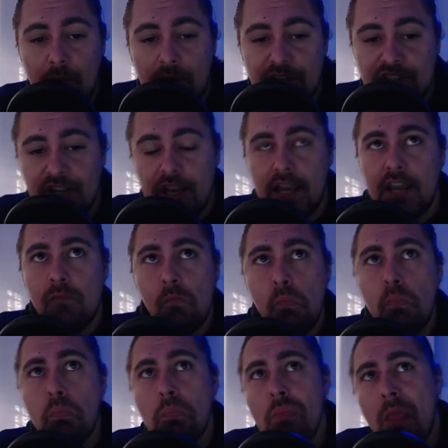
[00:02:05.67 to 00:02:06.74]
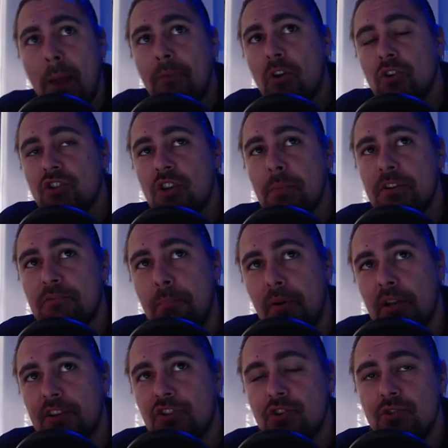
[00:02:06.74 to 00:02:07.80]
We're seeing not so much
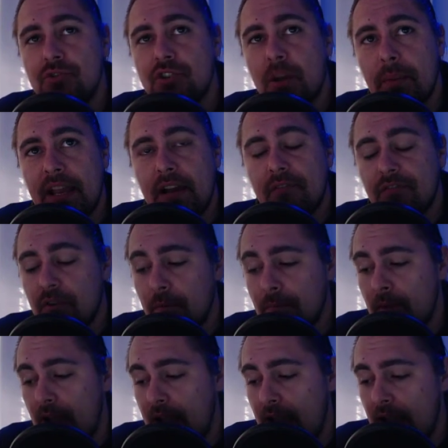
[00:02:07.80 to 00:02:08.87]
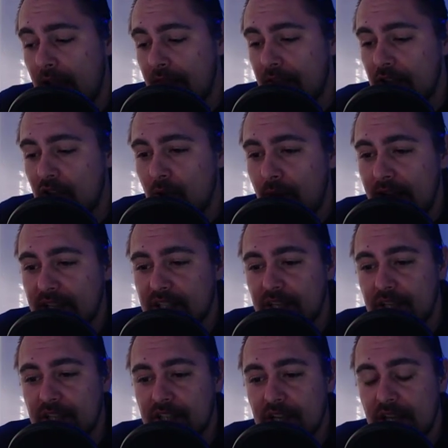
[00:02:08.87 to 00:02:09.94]
bullish news coming out from the US
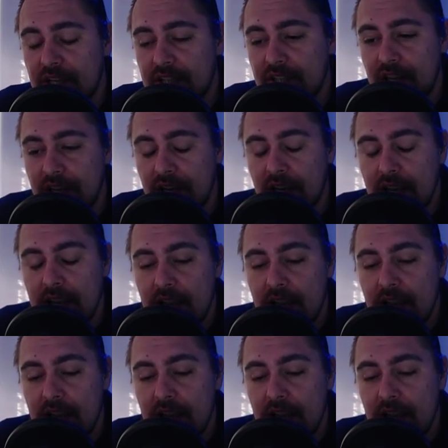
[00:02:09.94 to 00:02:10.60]
in the sense that